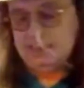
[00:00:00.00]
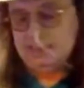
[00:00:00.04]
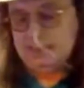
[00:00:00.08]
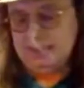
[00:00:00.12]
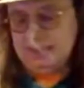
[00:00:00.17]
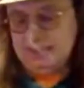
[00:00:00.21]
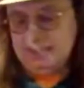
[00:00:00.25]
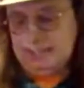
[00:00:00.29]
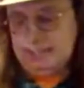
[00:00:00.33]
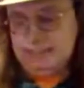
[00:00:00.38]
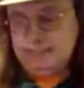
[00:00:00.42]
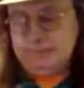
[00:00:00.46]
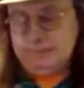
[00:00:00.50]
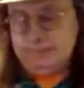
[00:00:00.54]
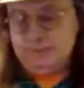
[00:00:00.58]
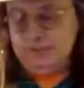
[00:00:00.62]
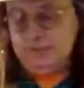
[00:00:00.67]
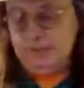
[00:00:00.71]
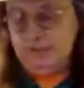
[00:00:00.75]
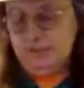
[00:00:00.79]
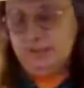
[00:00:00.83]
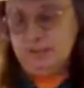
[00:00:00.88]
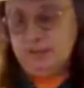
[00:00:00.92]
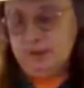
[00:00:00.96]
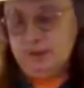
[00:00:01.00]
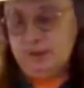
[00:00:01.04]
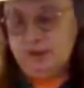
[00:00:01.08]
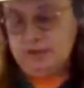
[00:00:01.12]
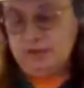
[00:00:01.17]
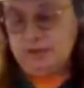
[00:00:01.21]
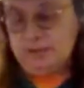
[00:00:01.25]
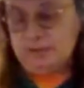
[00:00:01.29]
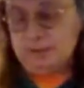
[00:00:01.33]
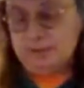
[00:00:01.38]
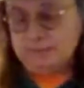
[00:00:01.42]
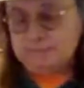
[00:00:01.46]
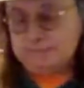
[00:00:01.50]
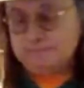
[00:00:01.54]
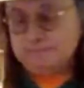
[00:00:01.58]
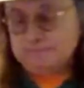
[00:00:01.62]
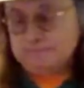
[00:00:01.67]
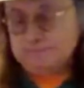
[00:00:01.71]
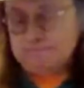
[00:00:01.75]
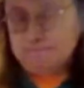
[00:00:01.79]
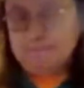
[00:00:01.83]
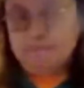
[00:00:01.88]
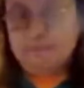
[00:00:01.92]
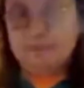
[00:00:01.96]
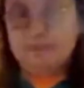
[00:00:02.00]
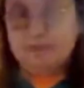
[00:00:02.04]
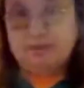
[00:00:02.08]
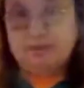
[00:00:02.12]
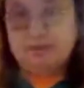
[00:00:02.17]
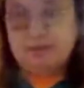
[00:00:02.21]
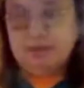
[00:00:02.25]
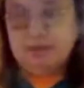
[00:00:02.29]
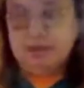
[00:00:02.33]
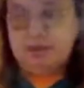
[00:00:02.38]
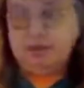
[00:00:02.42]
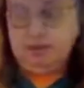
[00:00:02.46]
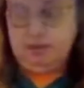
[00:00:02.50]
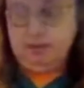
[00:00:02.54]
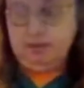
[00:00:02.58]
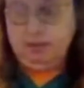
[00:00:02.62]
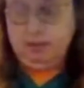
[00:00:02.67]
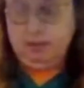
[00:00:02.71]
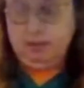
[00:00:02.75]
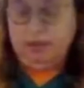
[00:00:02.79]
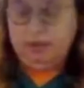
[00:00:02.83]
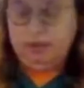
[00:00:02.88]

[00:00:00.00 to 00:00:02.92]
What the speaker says: Sazerac is one